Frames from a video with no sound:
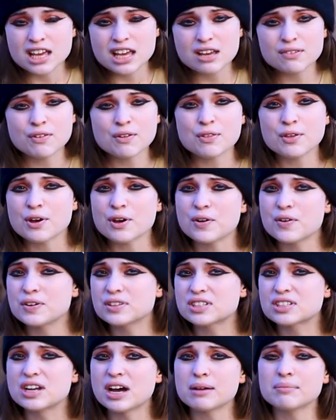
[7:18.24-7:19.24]
Even though
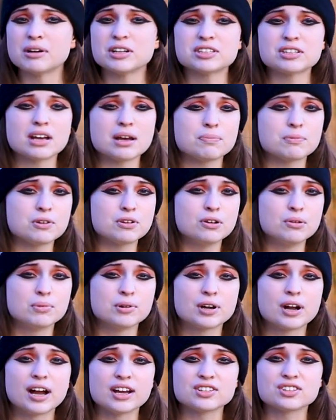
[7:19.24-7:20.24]
it's not my type of
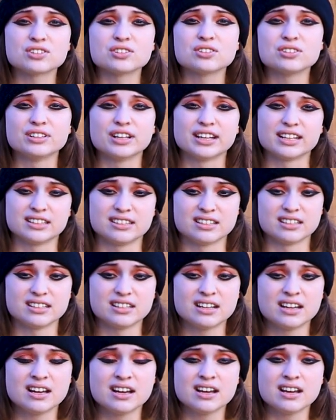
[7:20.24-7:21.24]
humor, I still liked it.
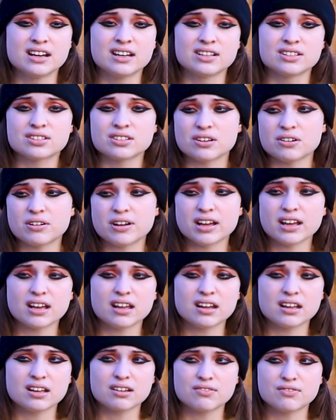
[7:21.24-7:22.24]
So I
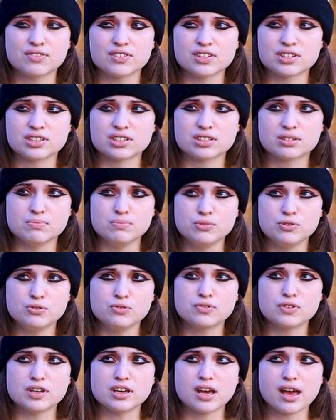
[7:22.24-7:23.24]
gotta give this
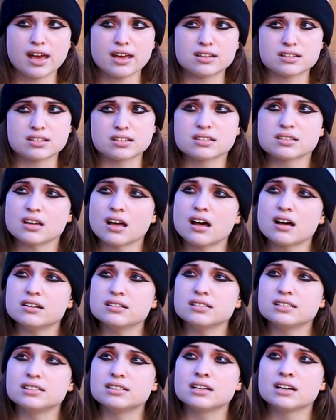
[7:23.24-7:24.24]
movie a
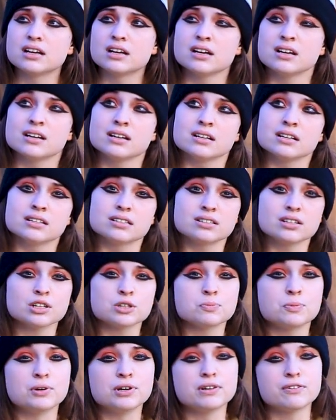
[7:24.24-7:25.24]
solid
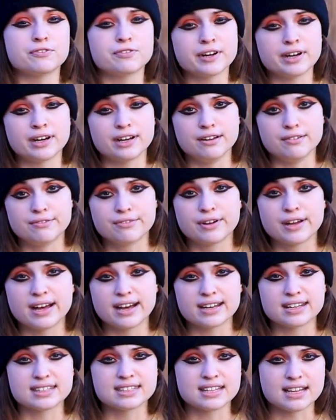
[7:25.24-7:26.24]
6.5
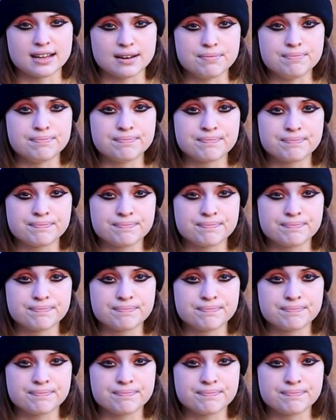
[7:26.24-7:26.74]
out of 10.